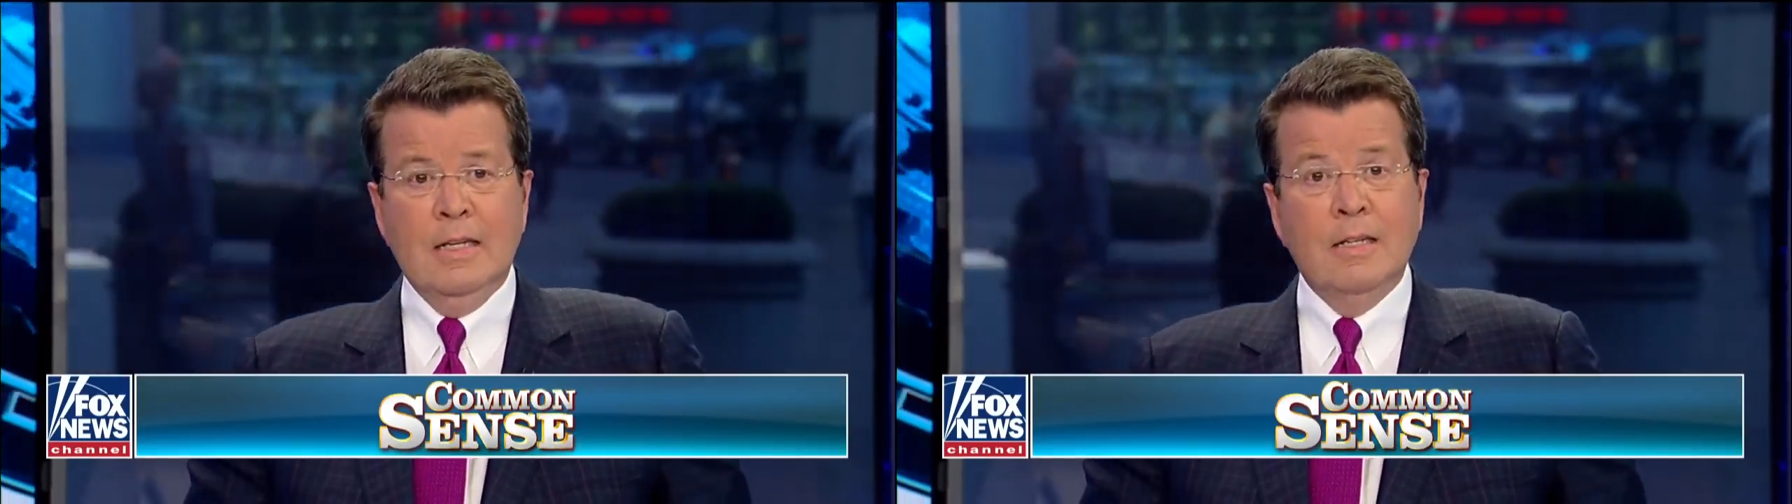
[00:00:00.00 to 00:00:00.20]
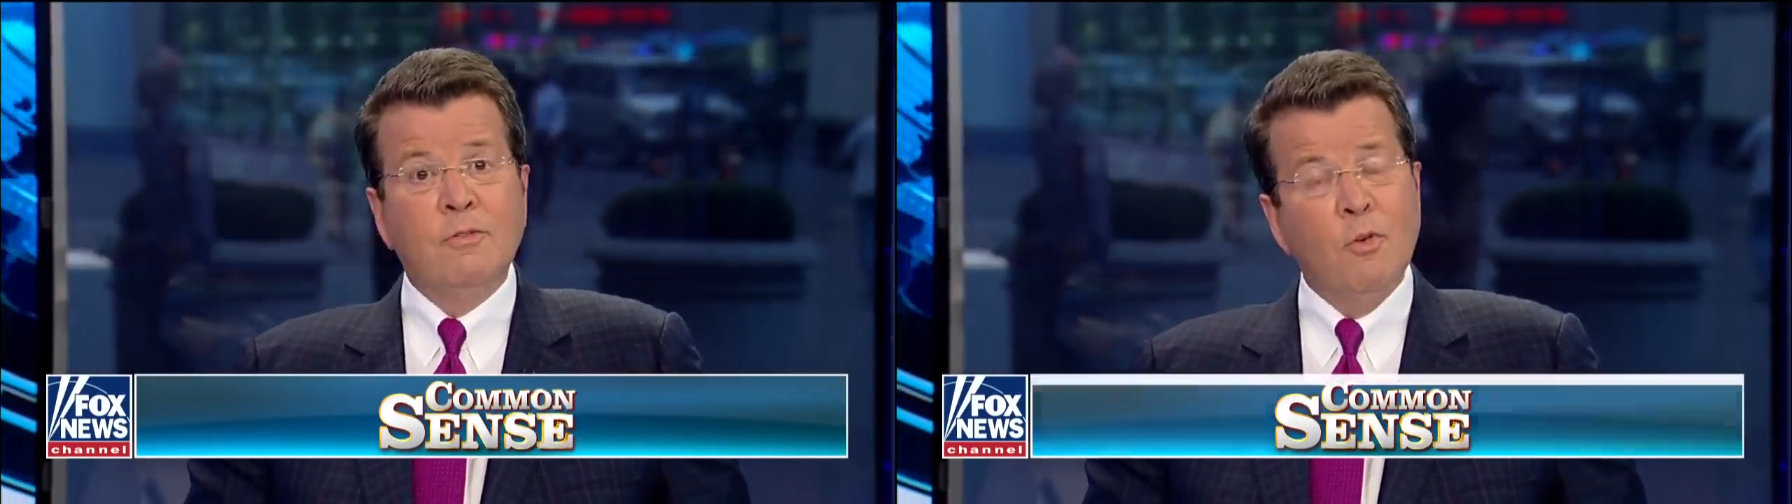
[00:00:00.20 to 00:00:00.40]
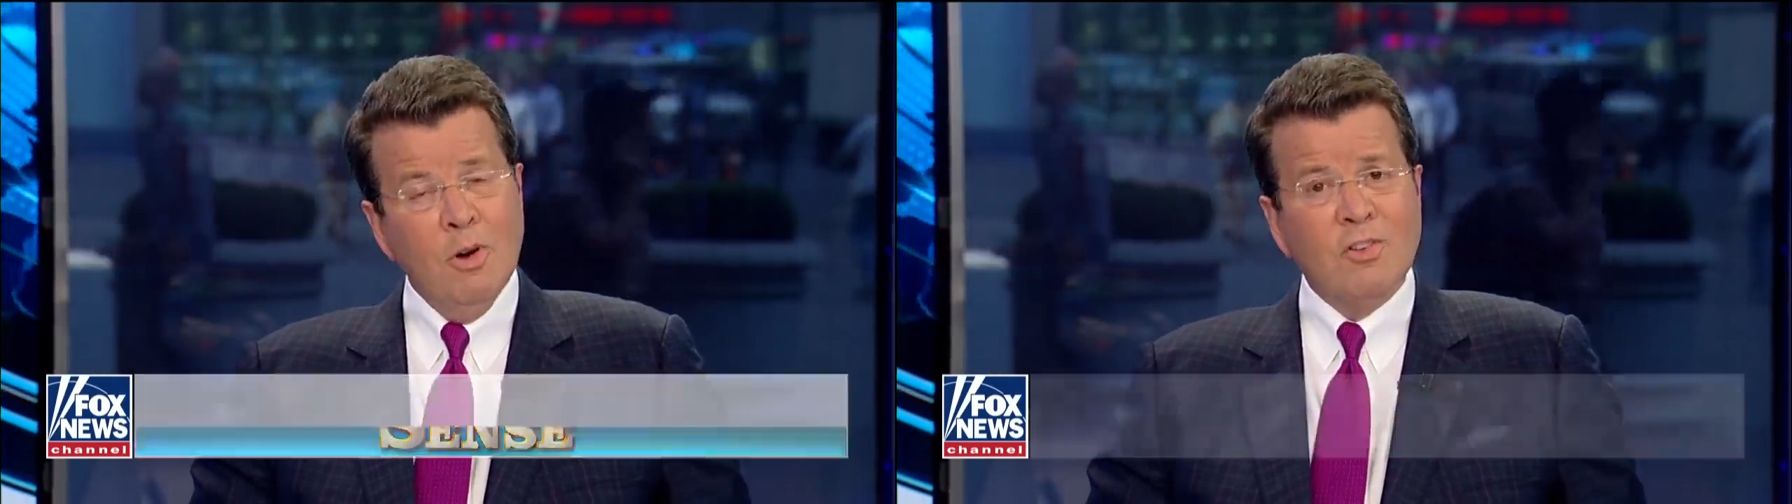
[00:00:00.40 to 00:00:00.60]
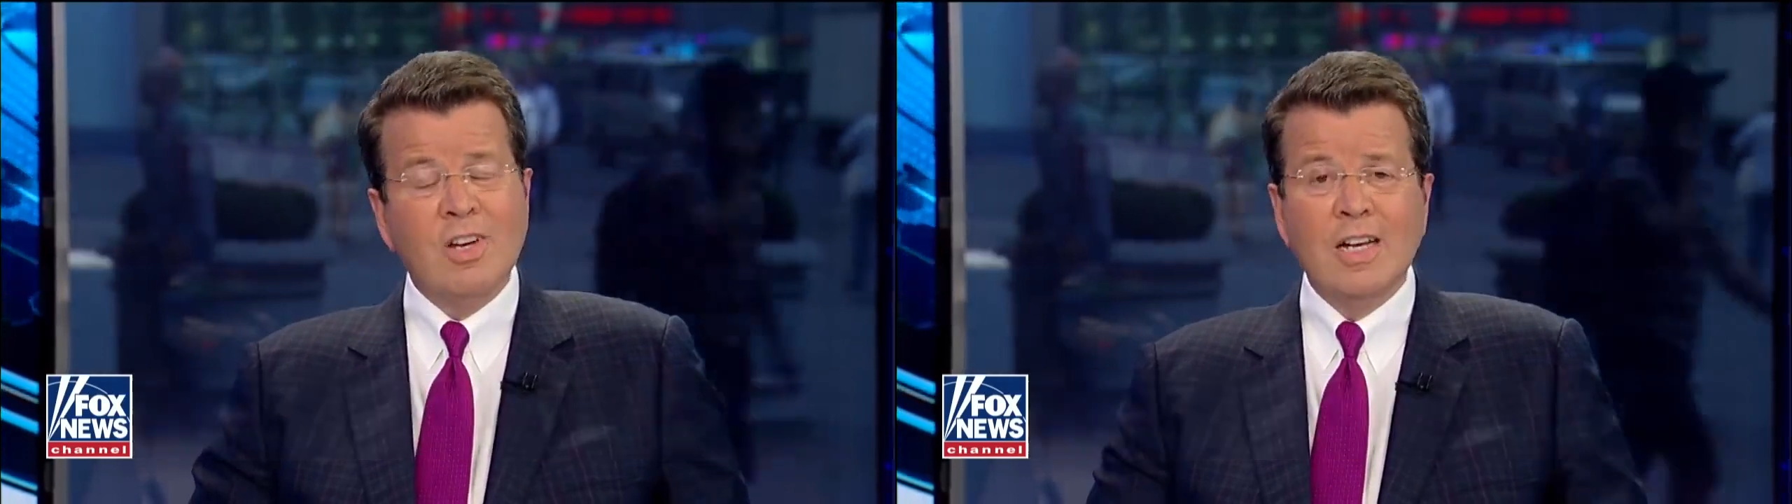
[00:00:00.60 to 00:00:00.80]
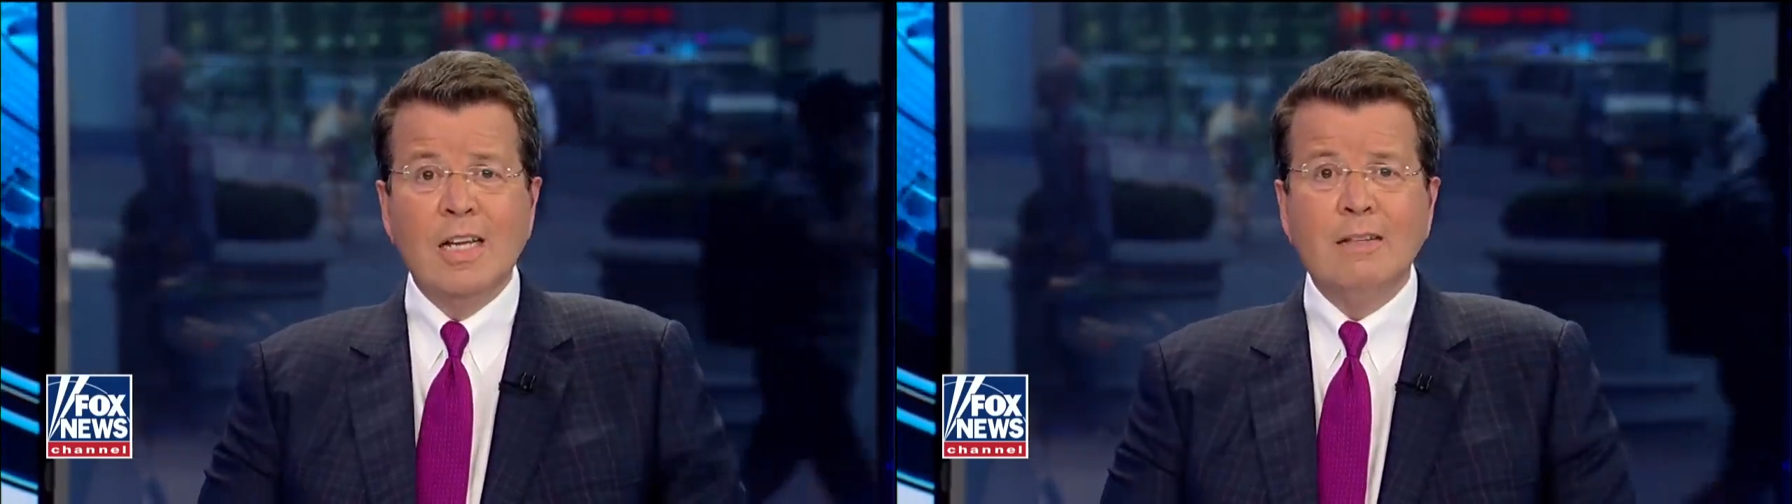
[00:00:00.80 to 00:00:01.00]

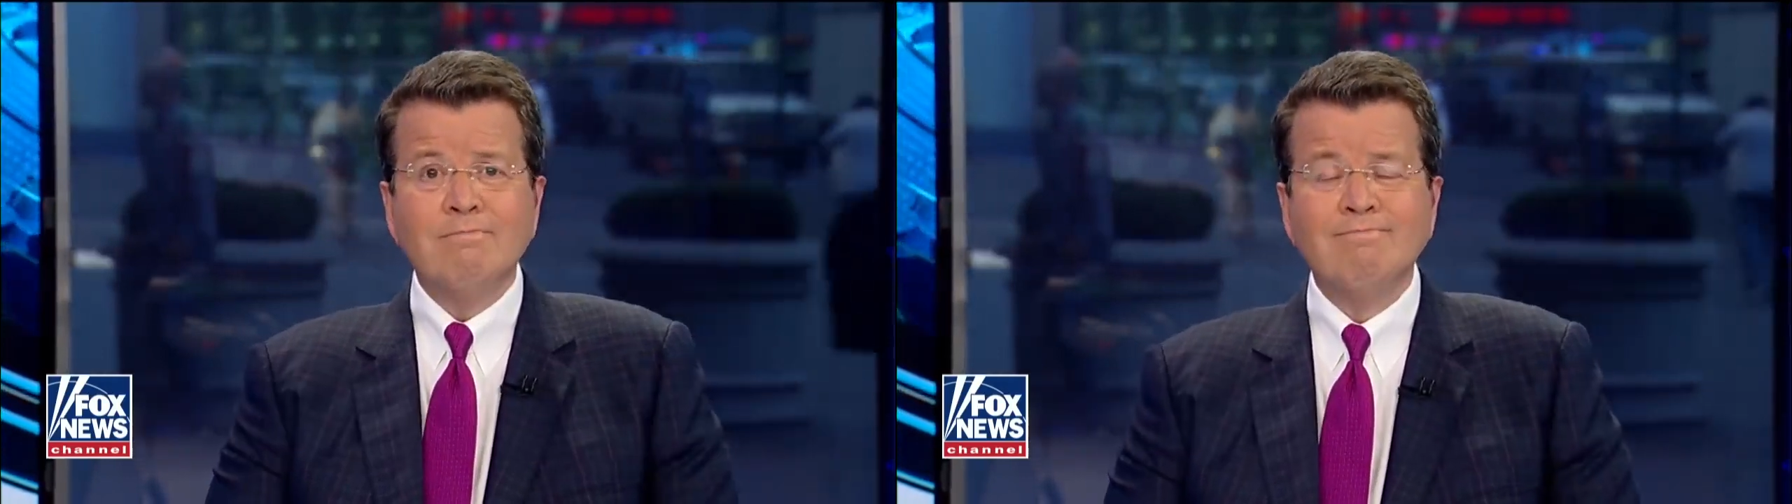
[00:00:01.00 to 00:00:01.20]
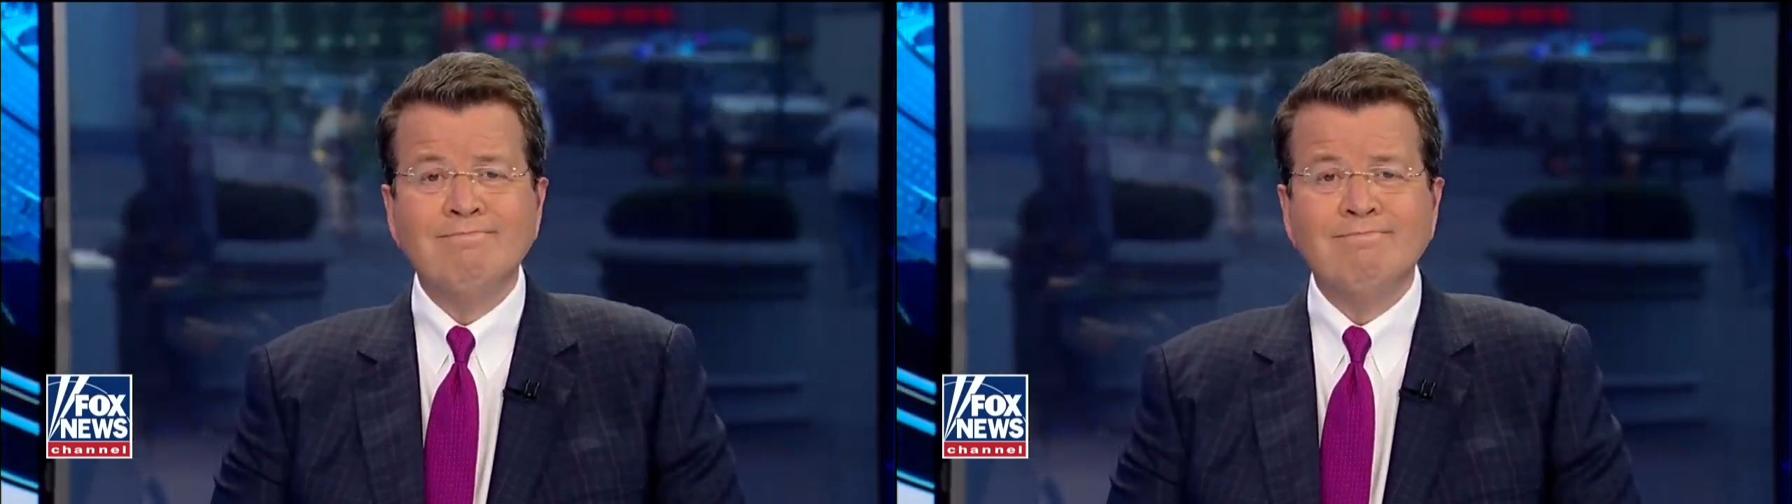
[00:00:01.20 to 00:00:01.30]
Unfortunately,